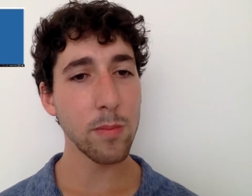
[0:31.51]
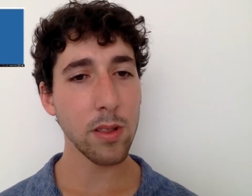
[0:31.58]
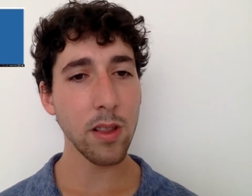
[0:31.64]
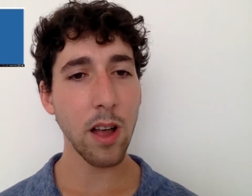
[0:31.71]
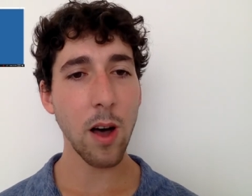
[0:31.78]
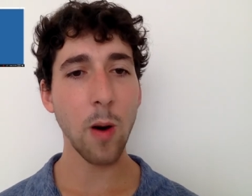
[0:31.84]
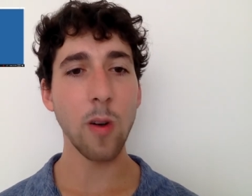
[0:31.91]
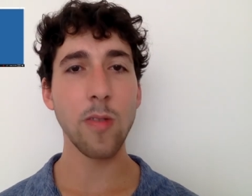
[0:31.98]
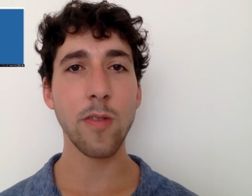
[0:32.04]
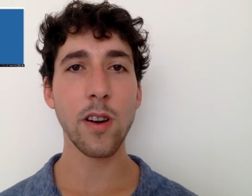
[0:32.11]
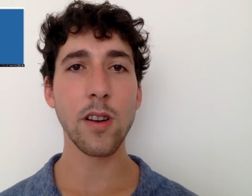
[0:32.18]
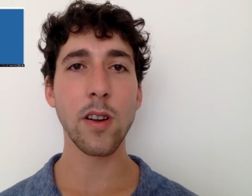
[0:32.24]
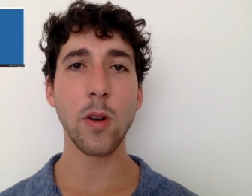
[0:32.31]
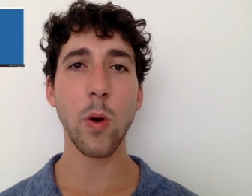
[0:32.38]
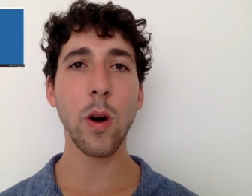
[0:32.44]
below for a
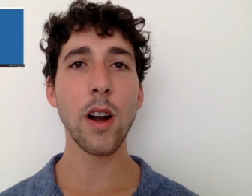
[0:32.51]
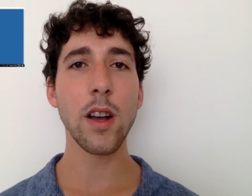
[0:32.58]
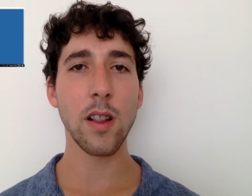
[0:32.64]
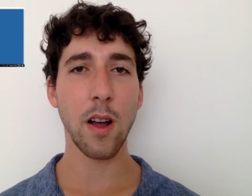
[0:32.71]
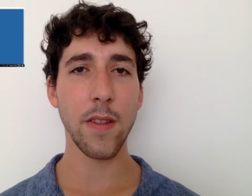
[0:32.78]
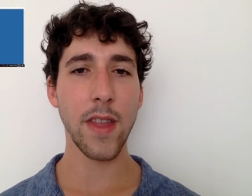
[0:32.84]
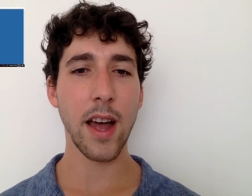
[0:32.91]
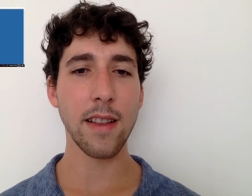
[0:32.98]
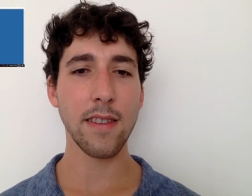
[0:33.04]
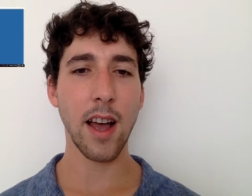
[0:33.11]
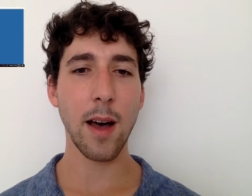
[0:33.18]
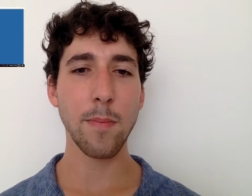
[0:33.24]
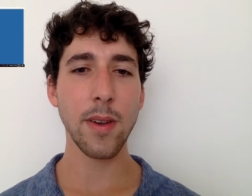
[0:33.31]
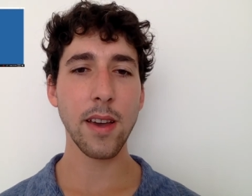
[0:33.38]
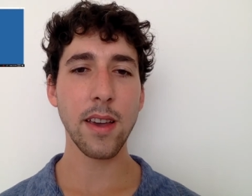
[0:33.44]
tutorial on that
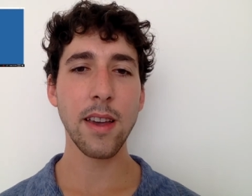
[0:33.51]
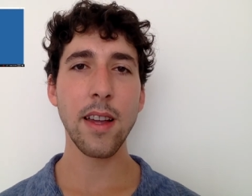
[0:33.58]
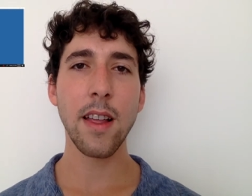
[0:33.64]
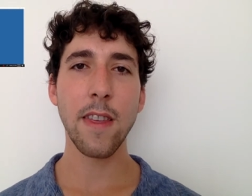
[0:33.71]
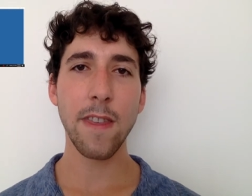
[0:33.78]
topic,